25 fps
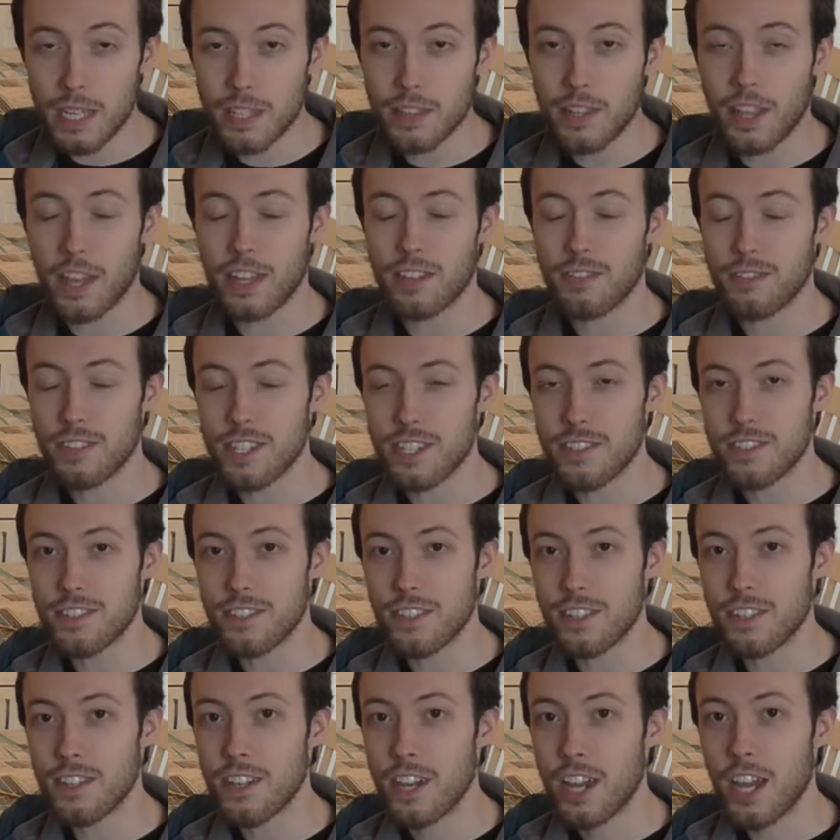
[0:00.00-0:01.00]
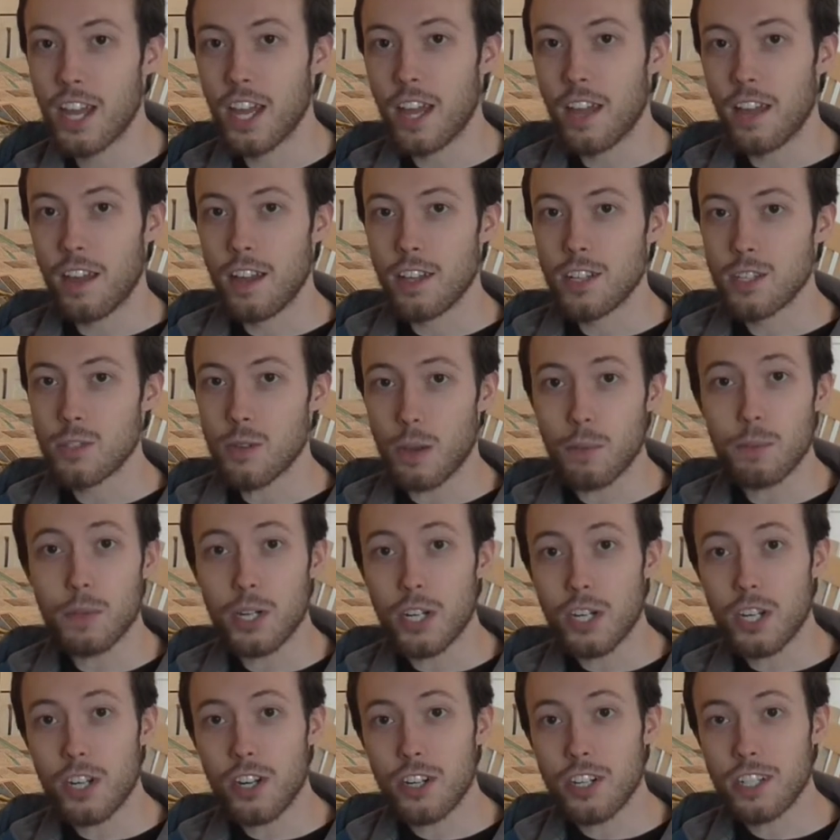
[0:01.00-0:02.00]
make life easier. So I'm
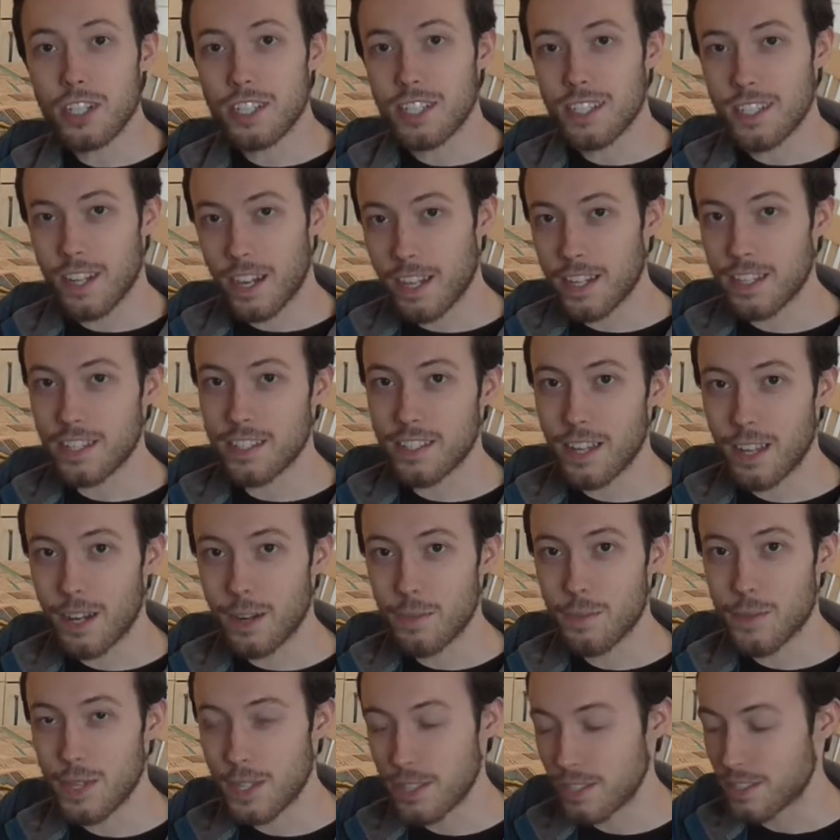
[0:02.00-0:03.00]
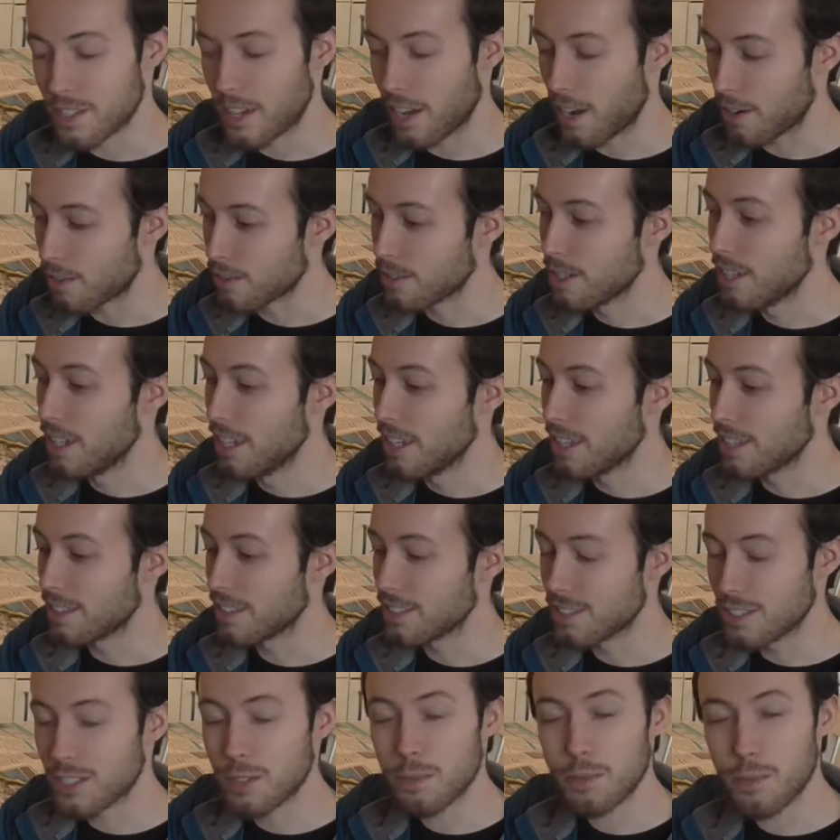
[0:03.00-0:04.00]
going to cut it to 90 centimeters now.
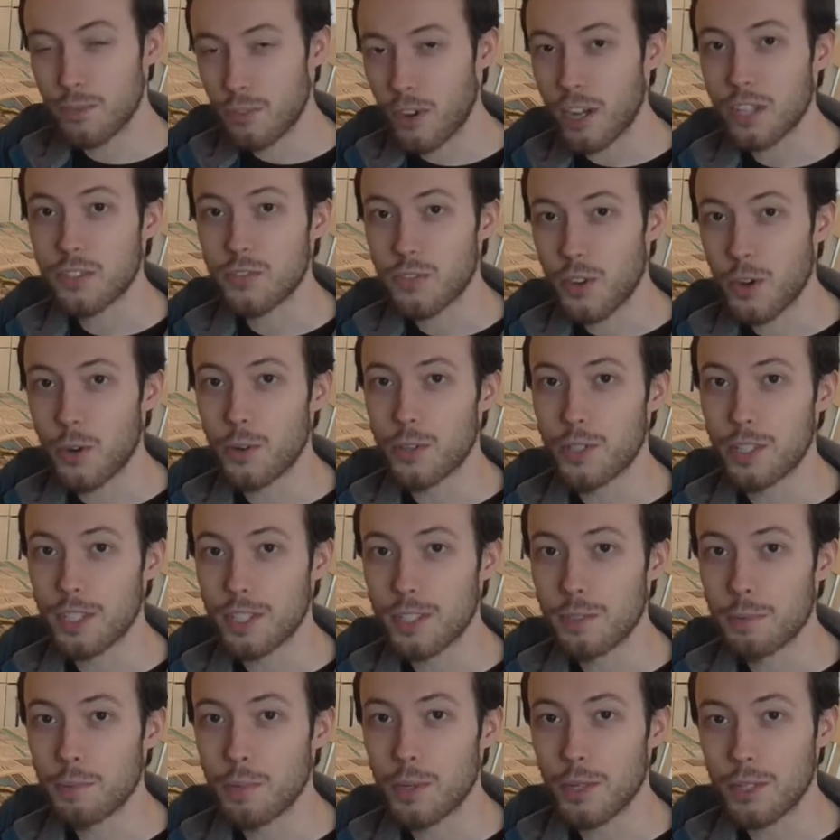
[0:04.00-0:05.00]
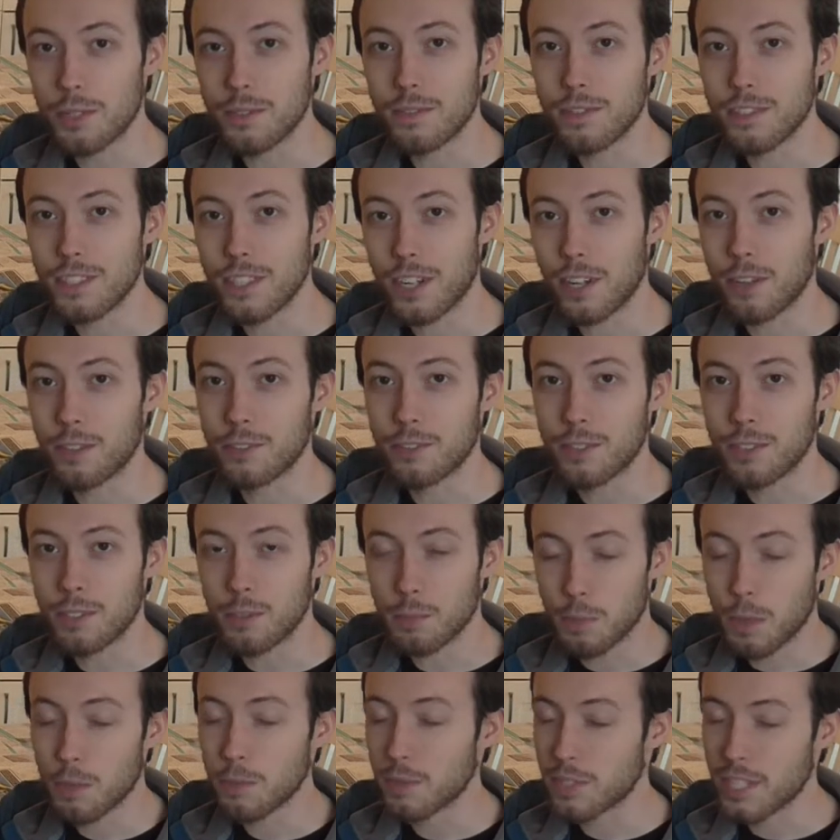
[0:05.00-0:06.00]
This is going to be fast forwarded, but you know,
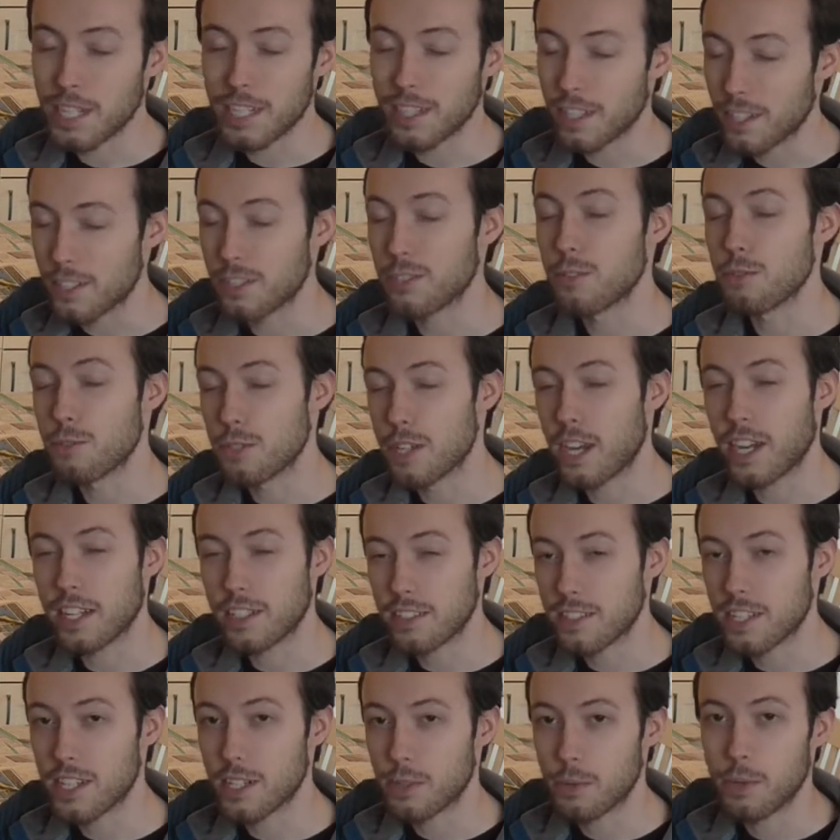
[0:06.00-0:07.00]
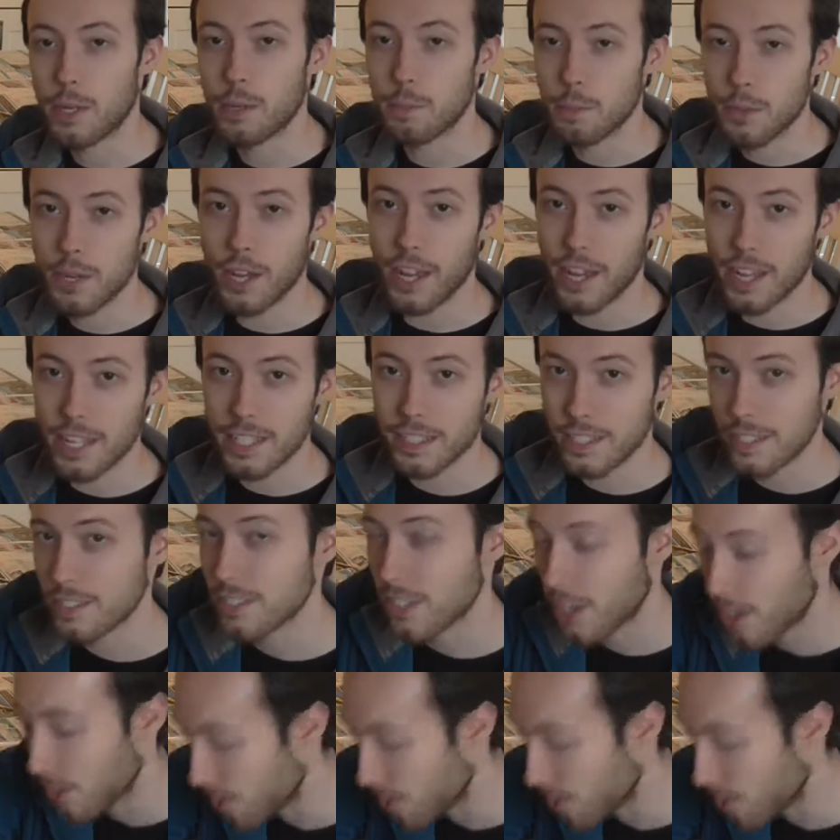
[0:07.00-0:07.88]
it'll probably take like 2 seconds anyway, but hey, let's